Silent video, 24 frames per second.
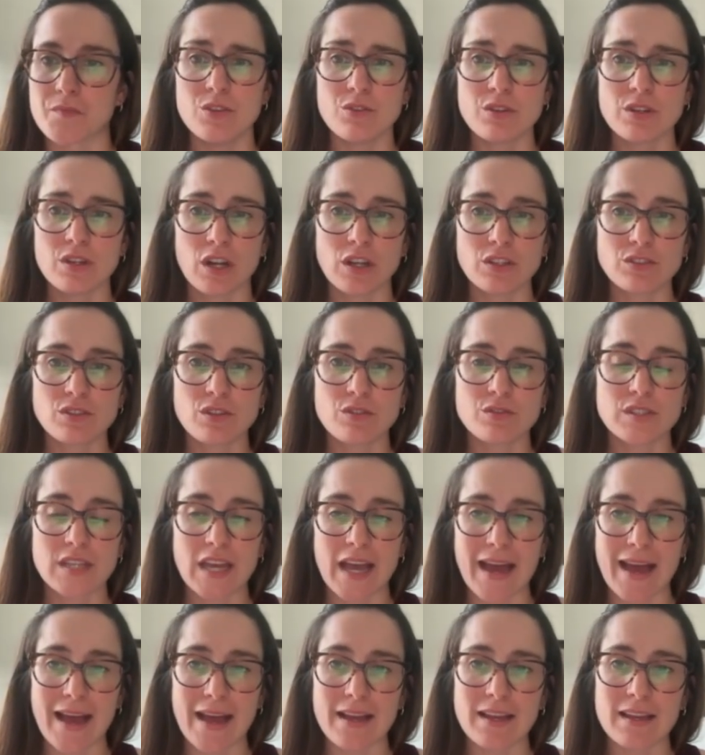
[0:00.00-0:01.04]
You can also
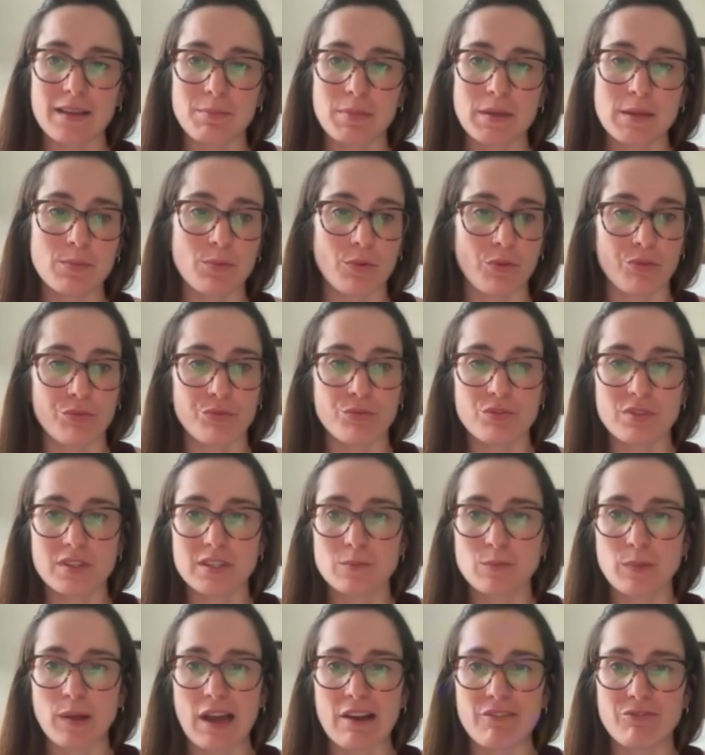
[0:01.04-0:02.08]
tag people through this
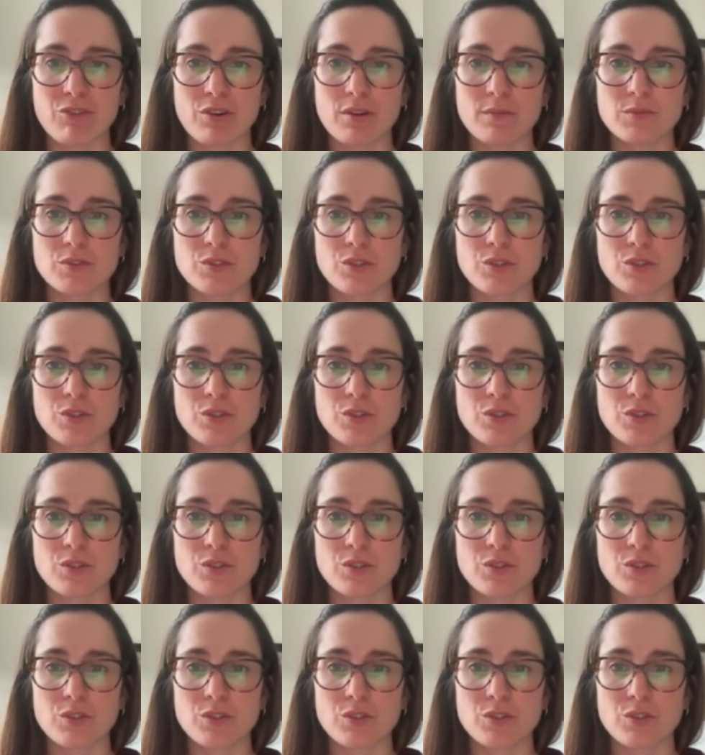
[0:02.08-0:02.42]
platform.